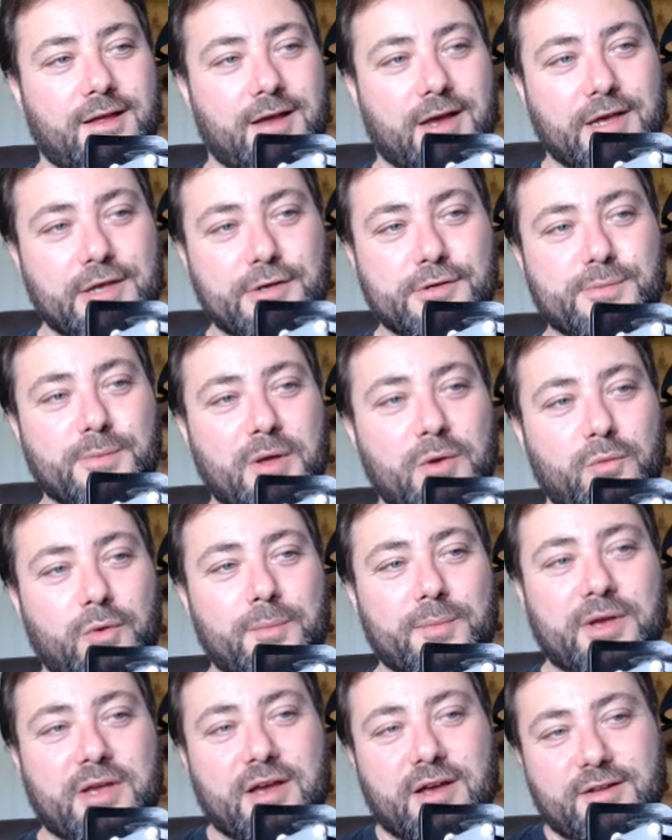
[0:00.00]
I used my
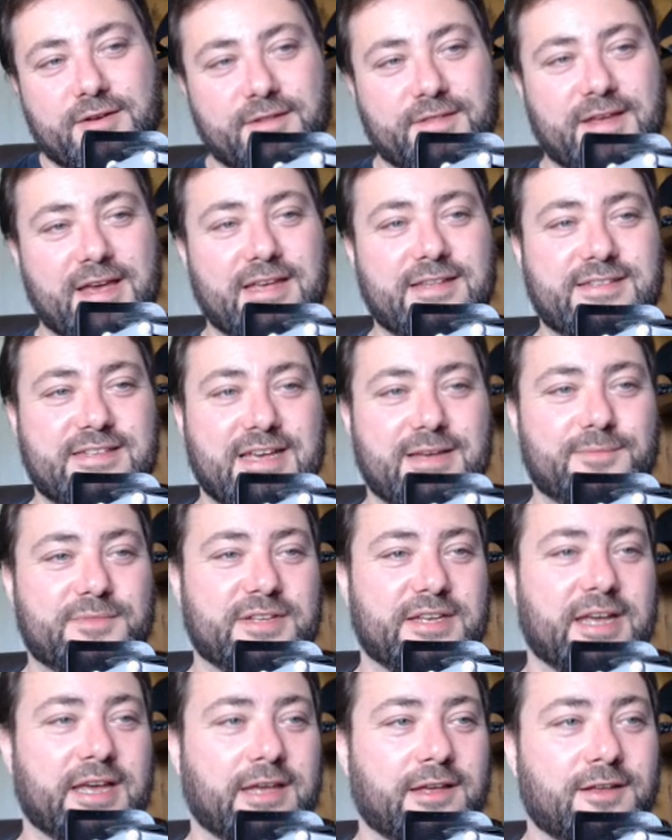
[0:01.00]
woman card at the ATM
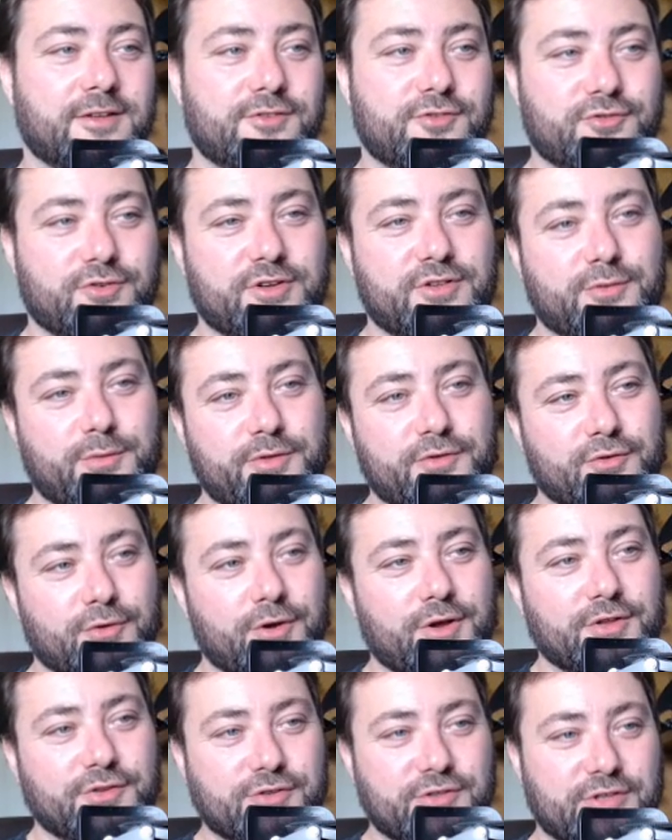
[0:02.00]
today. Tried to
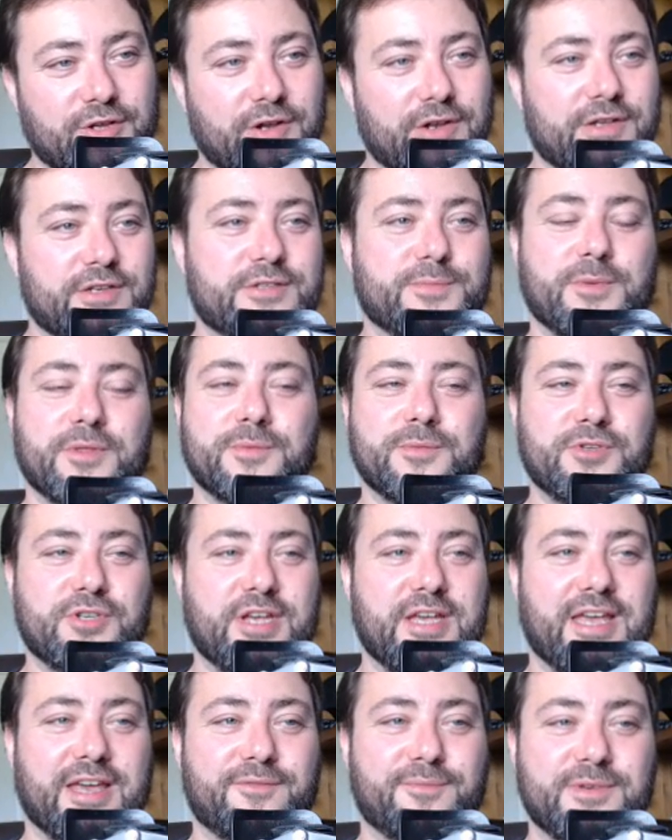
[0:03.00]
withdraw $100, but the
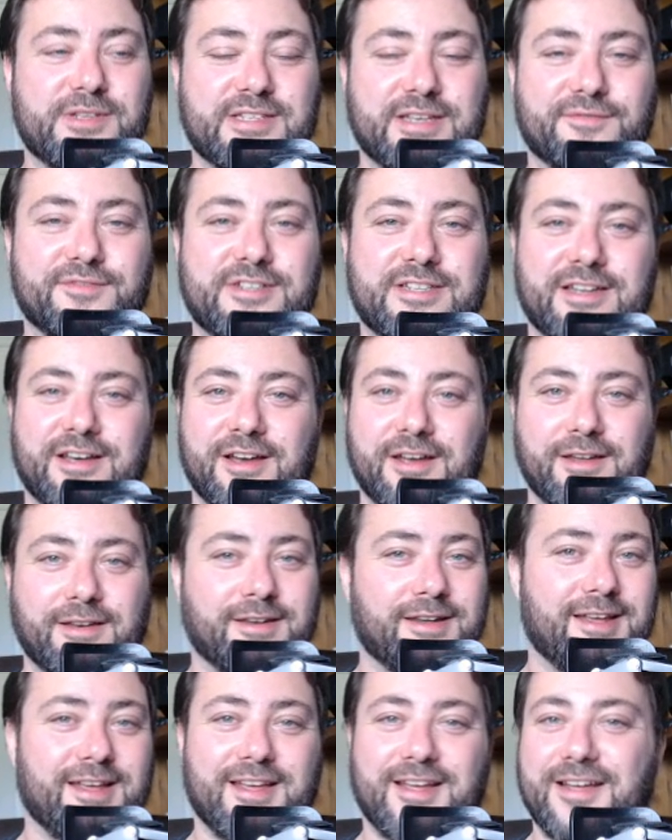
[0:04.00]
machine gave me $79.
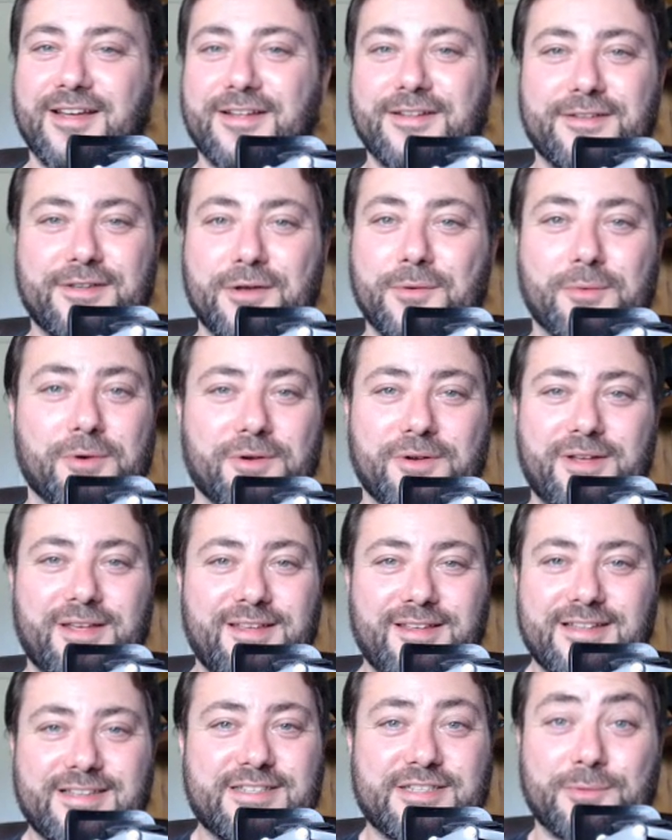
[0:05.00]
Don't worry,
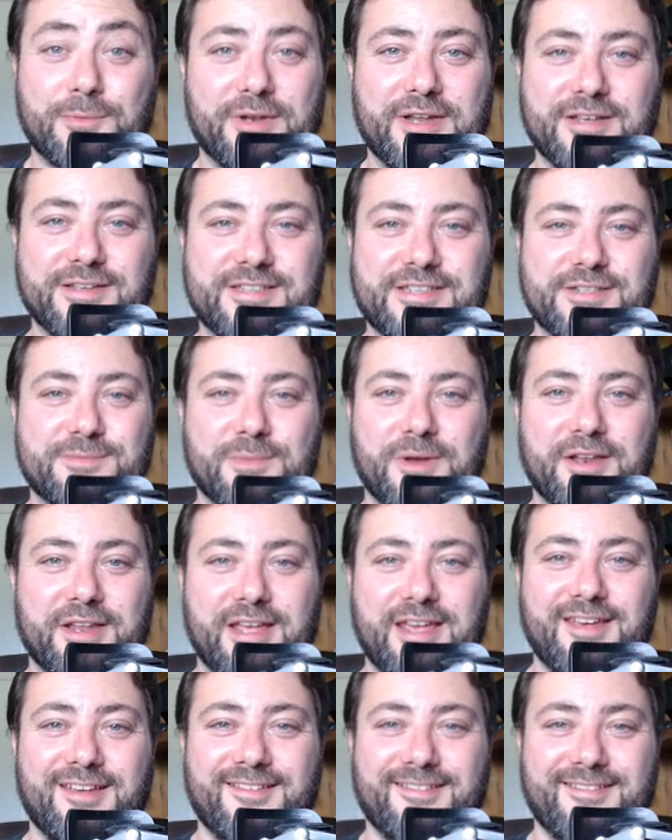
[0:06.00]
it's someone else's money.